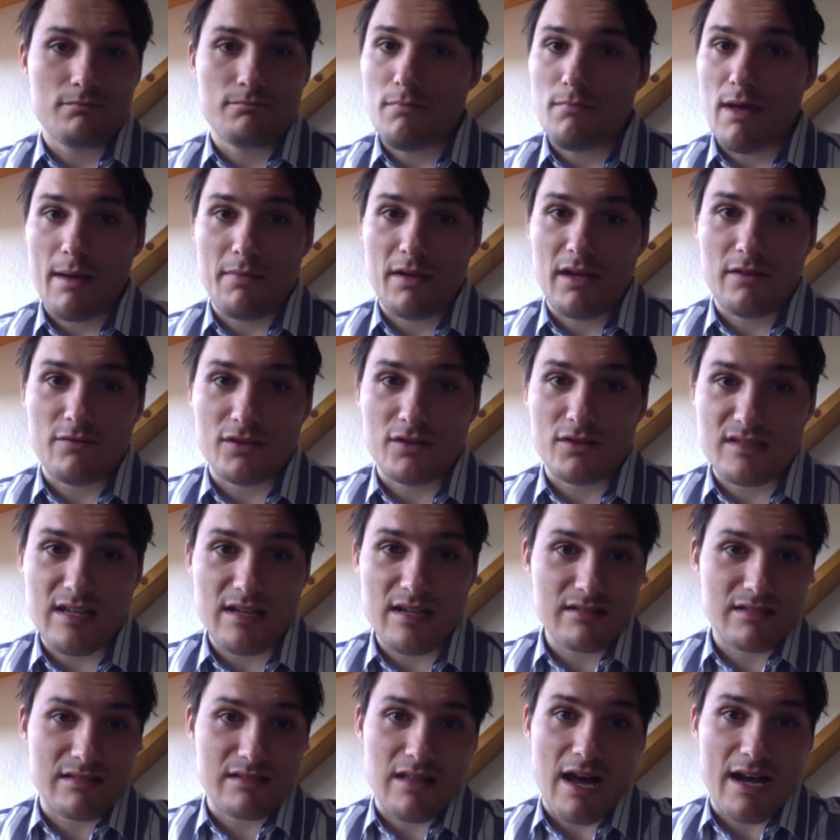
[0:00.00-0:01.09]
maybe even
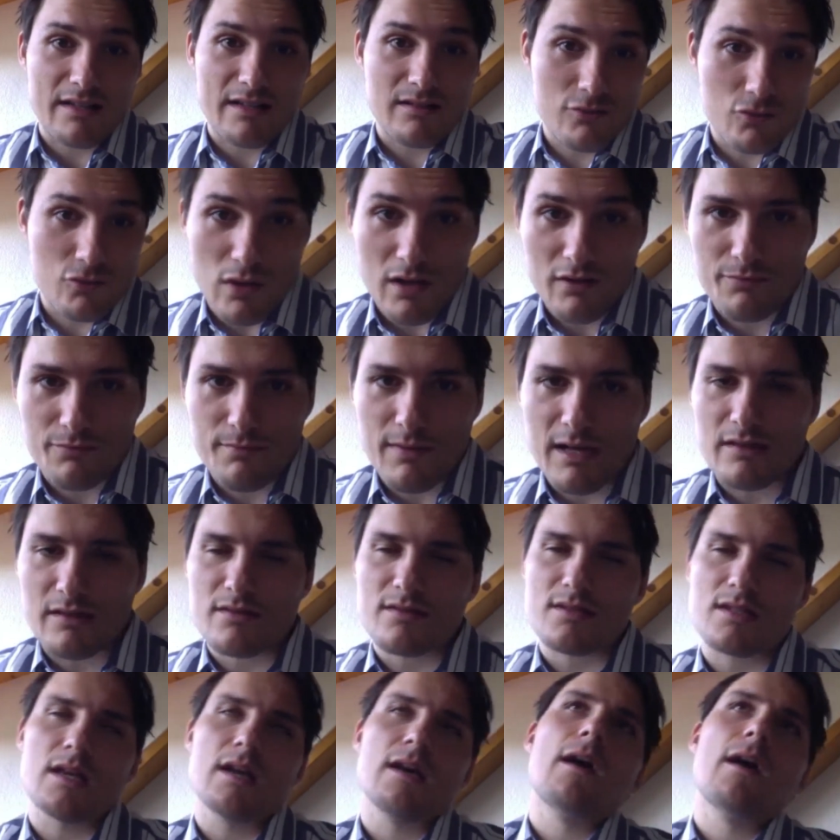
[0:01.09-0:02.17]
6, 9, 12
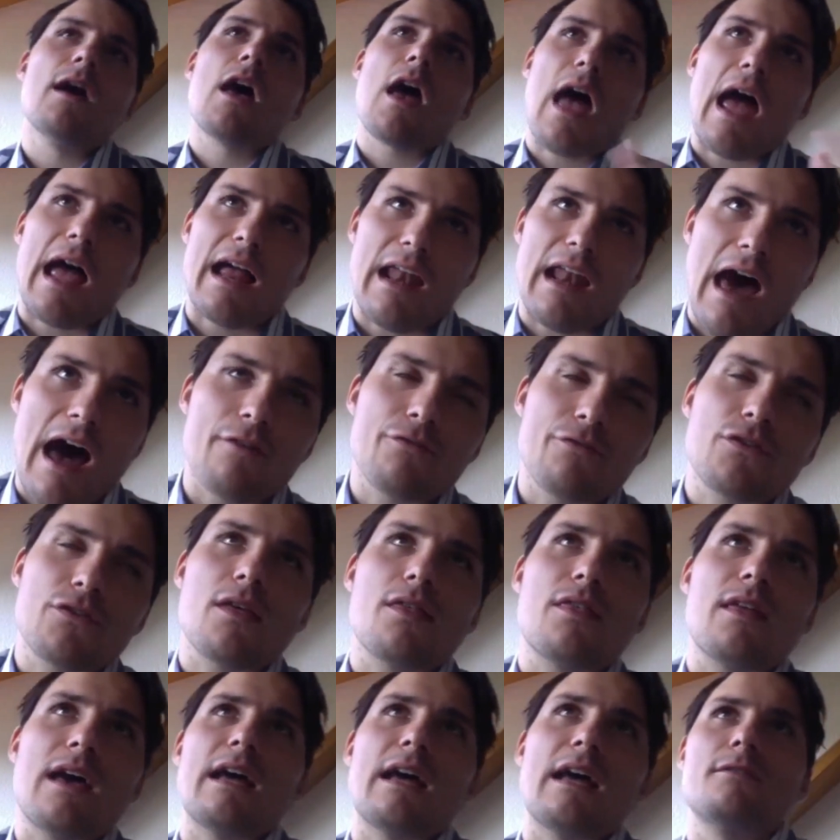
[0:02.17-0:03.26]
months. And after
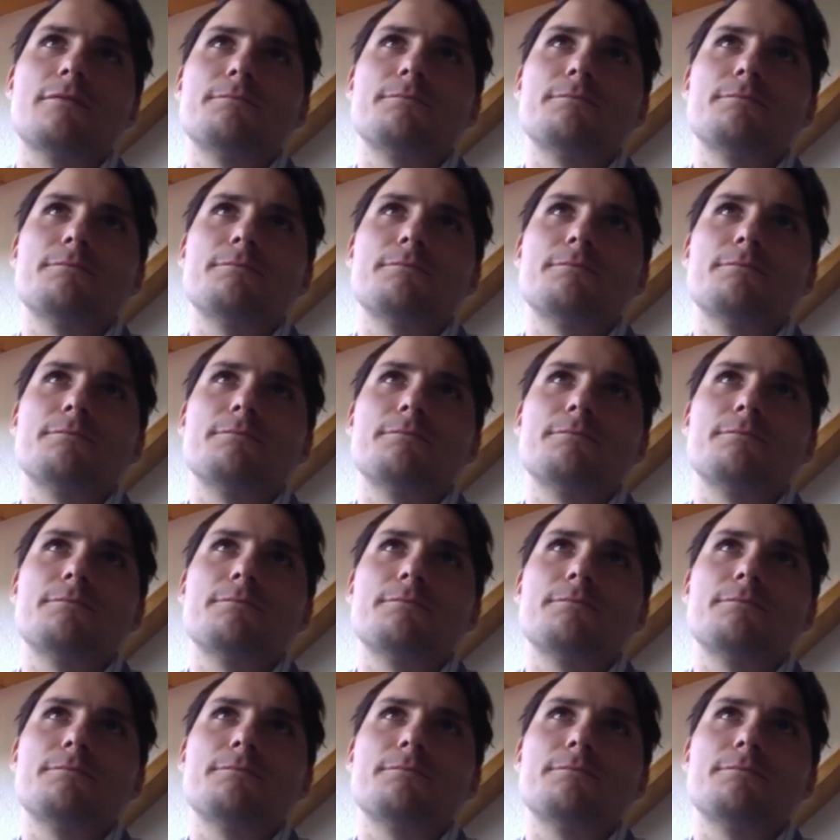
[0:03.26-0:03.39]
that,